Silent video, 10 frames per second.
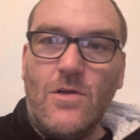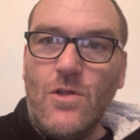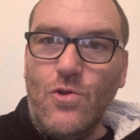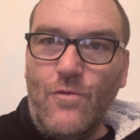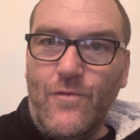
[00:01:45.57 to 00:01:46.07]

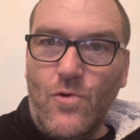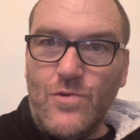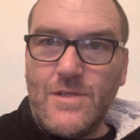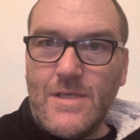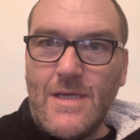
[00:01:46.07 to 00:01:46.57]
look
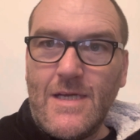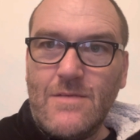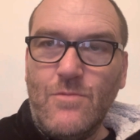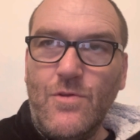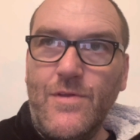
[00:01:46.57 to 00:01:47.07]
forward to the
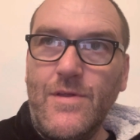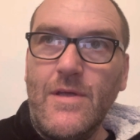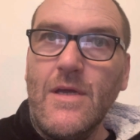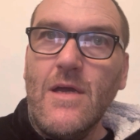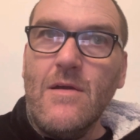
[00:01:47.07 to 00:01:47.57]
next month,
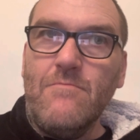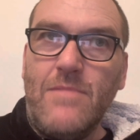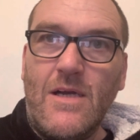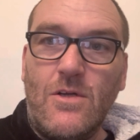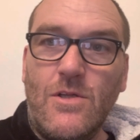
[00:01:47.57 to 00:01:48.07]

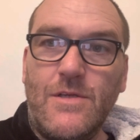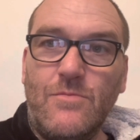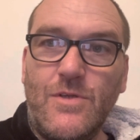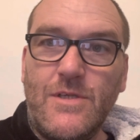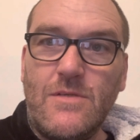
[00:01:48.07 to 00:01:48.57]
Bank Holiday
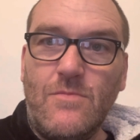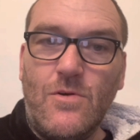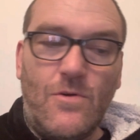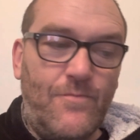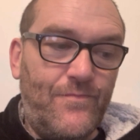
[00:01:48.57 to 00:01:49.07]
Monday
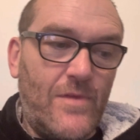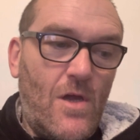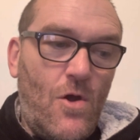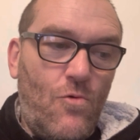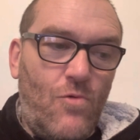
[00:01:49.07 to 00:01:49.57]
tomorrow.
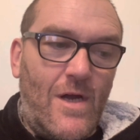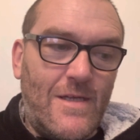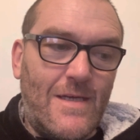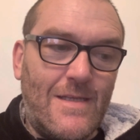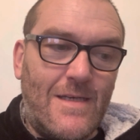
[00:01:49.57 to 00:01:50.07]
Right,
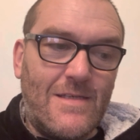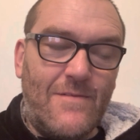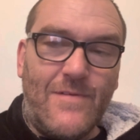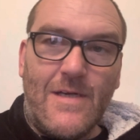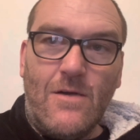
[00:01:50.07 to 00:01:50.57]
that's
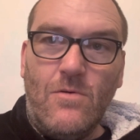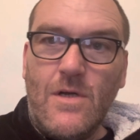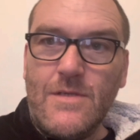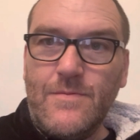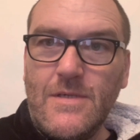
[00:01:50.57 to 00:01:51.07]
it for now.
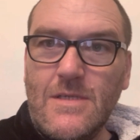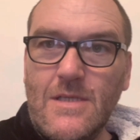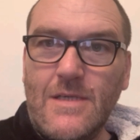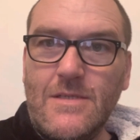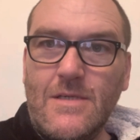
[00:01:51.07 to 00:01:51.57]
I'll speak to you
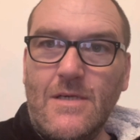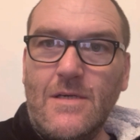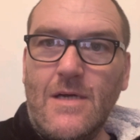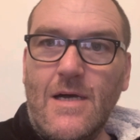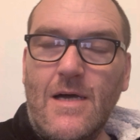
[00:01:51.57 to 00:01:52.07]
later.
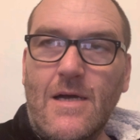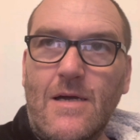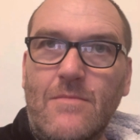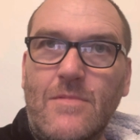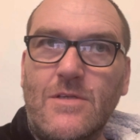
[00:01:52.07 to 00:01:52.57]

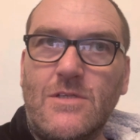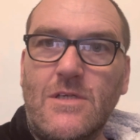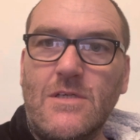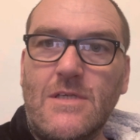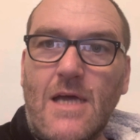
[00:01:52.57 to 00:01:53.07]

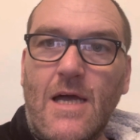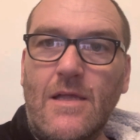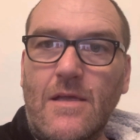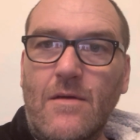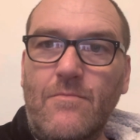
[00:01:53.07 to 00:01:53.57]
Cheers
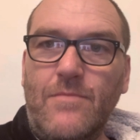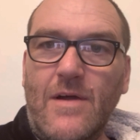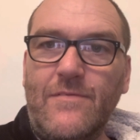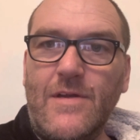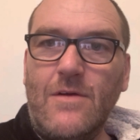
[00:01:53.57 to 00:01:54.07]
and bye
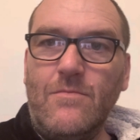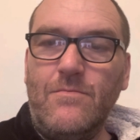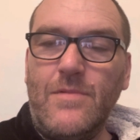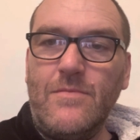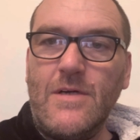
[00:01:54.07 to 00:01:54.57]
for now.
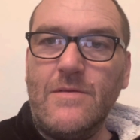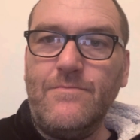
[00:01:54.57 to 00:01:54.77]
Bye-bye.